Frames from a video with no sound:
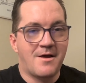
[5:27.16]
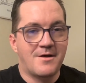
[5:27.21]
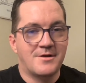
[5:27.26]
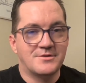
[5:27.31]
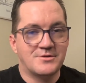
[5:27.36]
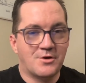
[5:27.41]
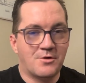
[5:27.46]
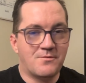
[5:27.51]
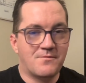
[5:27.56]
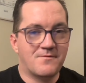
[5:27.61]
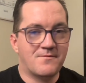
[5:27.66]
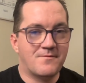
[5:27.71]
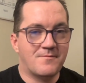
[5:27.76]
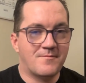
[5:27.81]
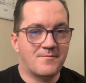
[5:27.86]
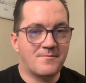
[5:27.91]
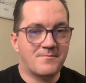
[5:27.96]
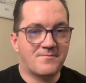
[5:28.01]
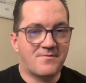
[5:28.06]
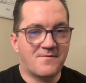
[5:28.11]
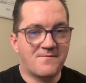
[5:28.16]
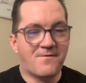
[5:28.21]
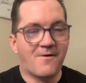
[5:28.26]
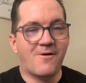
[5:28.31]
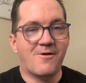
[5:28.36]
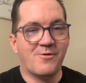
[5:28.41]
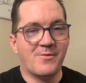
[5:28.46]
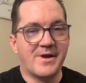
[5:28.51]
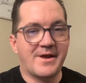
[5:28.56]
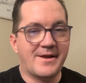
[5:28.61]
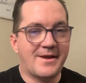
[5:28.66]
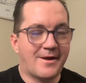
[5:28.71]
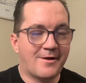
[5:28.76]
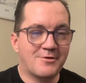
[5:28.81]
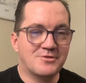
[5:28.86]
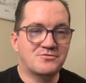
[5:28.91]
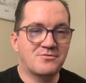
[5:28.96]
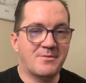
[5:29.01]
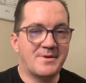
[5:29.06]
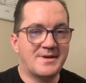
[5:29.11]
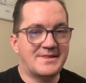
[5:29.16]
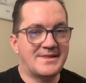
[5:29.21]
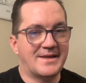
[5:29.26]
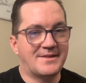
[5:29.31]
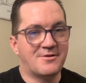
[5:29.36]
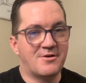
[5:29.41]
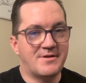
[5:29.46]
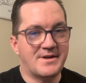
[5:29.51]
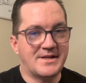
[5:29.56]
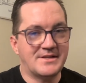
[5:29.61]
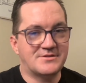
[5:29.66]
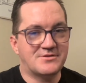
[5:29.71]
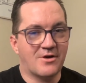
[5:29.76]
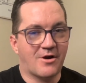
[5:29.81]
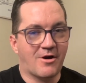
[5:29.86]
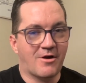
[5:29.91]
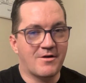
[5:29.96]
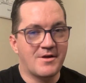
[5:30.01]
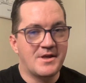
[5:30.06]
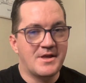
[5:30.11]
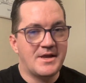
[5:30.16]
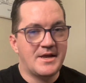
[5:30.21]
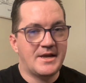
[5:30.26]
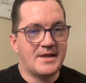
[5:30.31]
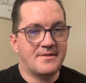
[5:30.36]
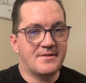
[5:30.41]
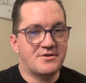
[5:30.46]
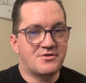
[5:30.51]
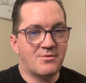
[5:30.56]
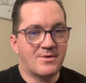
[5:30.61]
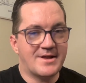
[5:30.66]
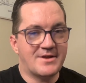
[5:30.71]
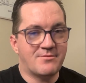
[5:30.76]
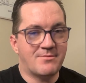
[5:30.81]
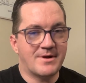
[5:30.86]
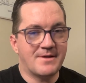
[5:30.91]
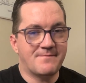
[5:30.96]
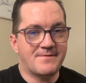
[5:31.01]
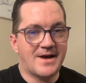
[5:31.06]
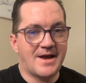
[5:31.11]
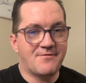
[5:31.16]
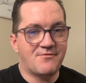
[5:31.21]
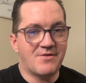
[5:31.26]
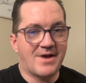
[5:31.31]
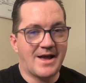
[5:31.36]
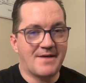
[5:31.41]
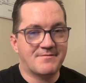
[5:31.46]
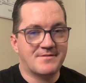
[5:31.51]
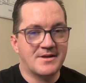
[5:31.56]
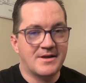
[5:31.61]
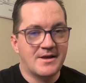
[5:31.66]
So, from far away, here's what we think their needs are in the 2025 draft.